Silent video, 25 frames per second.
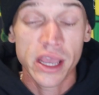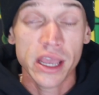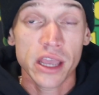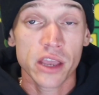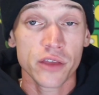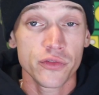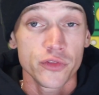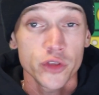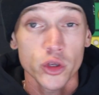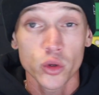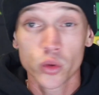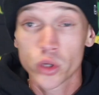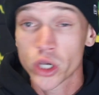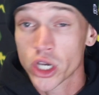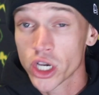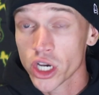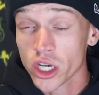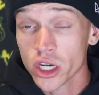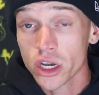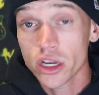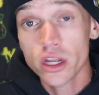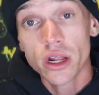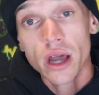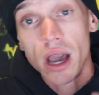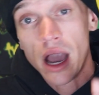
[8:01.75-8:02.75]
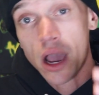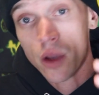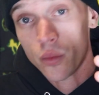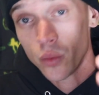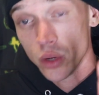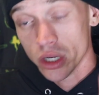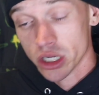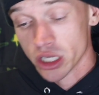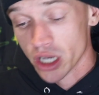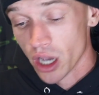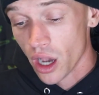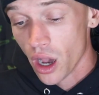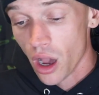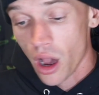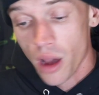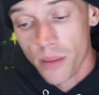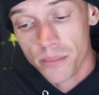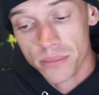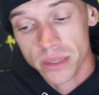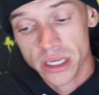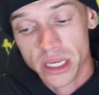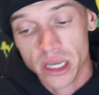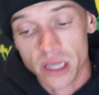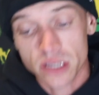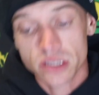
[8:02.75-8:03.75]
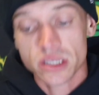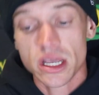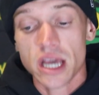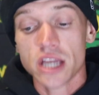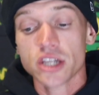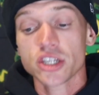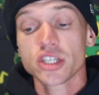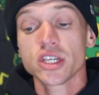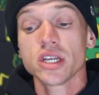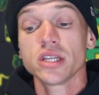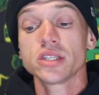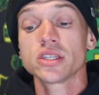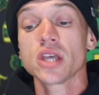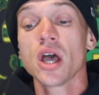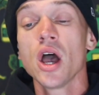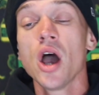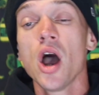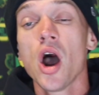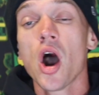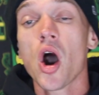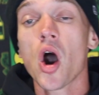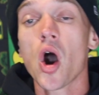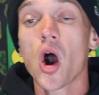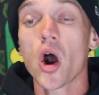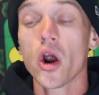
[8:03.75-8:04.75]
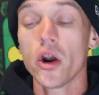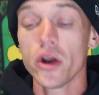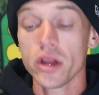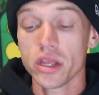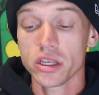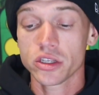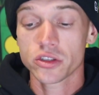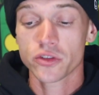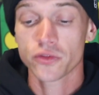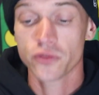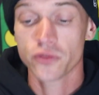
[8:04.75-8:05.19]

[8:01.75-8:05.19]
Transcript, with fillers: If you could, I would cop, because that shit's hard as